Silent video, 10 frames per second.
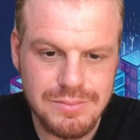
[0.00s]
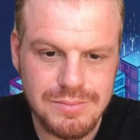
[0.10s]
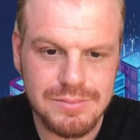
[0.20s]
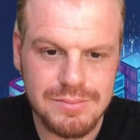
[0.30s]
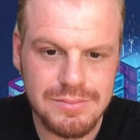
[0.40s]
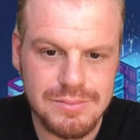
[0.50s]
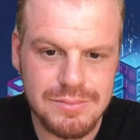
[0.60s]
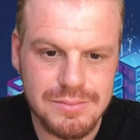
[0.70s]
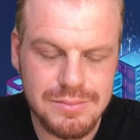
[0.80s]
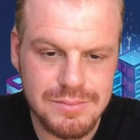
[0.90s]

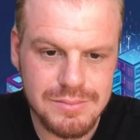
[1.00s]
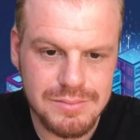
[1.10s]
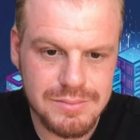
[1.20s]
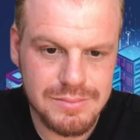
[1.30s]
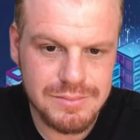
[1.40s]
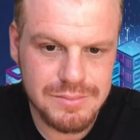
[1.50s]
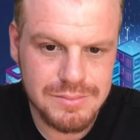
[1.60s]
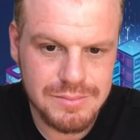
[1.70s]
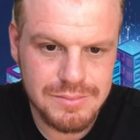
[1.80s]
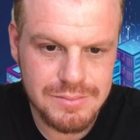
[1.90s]

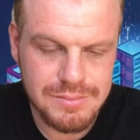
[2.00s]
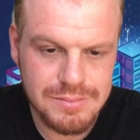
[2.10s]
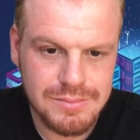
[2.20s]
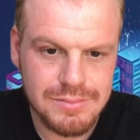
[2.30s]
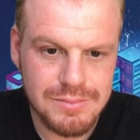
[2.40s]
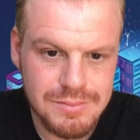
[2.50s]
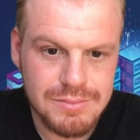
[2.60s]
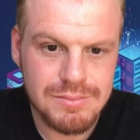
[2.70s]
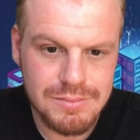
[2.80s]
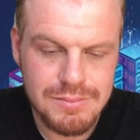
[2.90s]

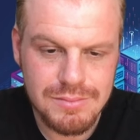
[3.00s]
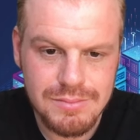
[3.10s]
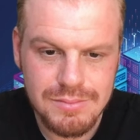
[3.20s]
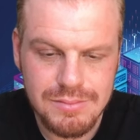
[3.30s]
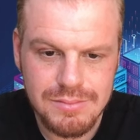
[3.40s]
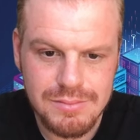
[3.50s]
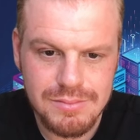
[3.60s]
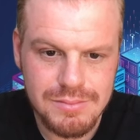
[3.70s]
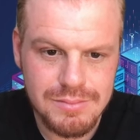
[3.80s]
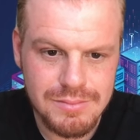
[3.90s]

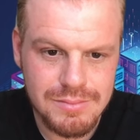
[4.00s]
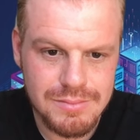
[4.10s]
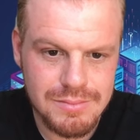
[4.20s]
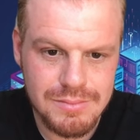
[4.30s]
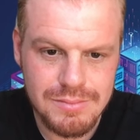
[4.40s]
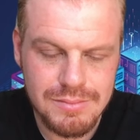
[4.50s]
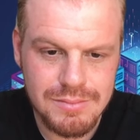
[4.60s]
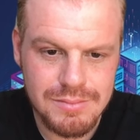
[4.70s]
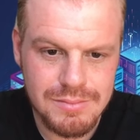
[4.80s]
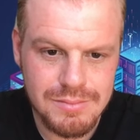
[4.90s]

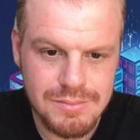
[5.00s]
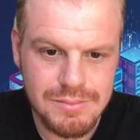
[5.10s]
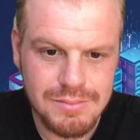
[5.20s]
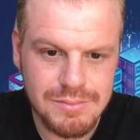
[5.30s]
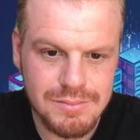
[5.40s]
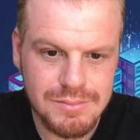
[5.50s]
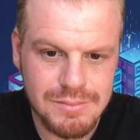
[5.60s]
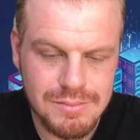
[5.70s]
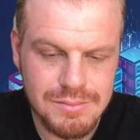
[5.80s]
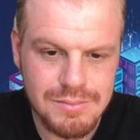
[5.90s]

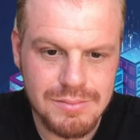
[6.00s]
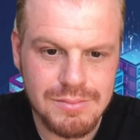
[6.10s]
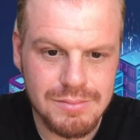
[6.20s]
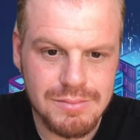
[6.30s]
[no speech]